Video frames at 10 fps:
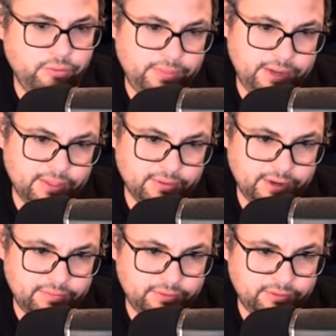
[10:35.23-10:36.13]
at the other
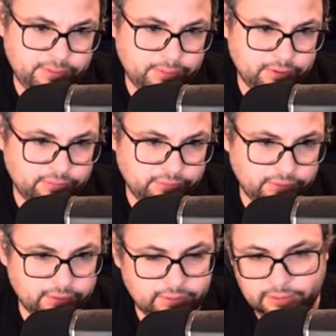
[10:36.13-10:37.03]
end of the zipper
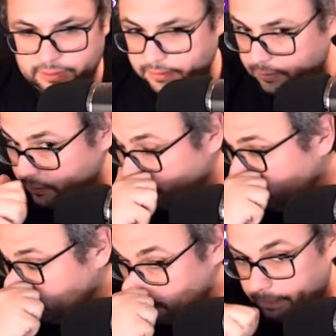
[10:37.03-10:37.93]
for
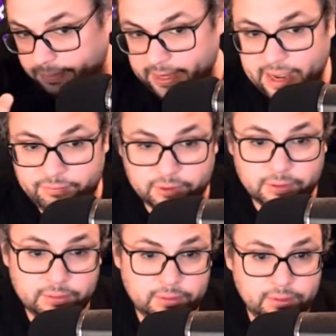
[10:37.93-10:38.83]

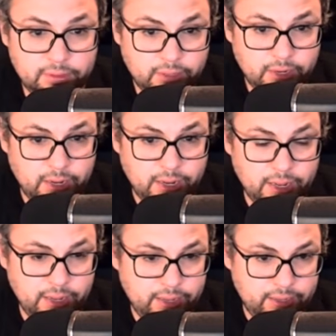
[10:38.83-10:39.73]
ever.
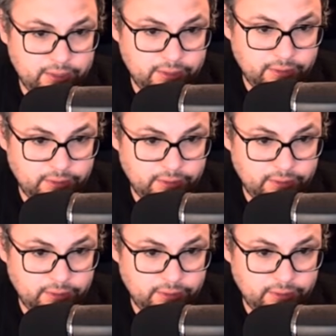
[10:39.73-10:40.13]
Well,